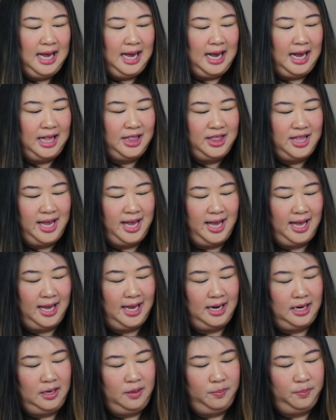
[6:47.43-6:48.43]
And
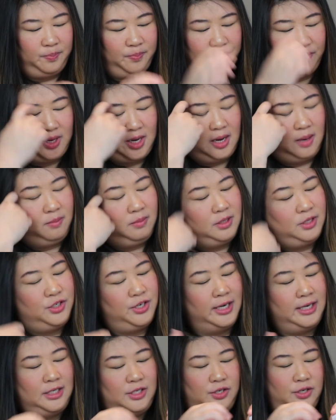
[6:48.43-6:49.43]
then I'm gonna
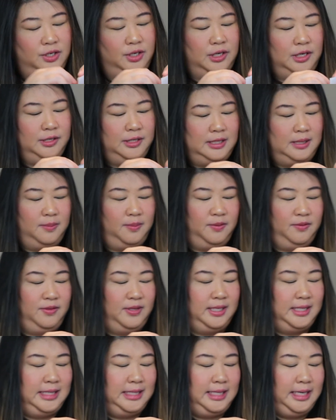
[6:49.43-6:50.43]
try to do a close-up of
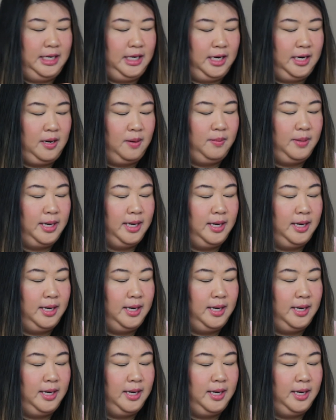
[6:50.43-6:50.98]
the sticker coming